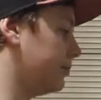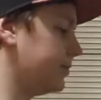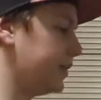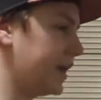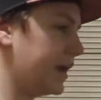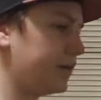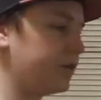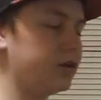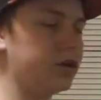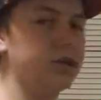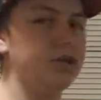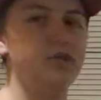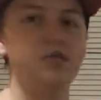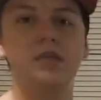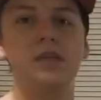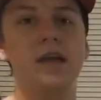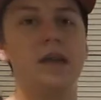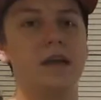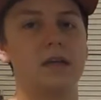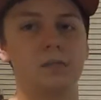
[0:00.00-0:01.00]
Yeah, you can use
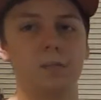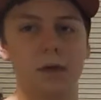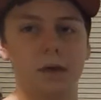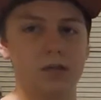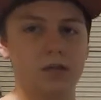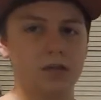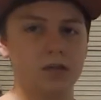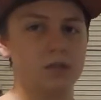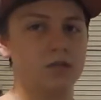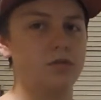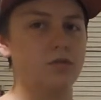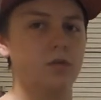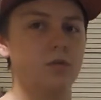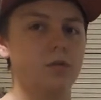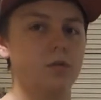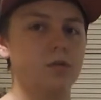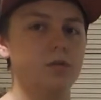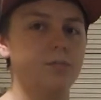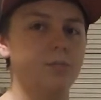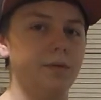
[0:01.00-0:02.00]
the Xbox controller,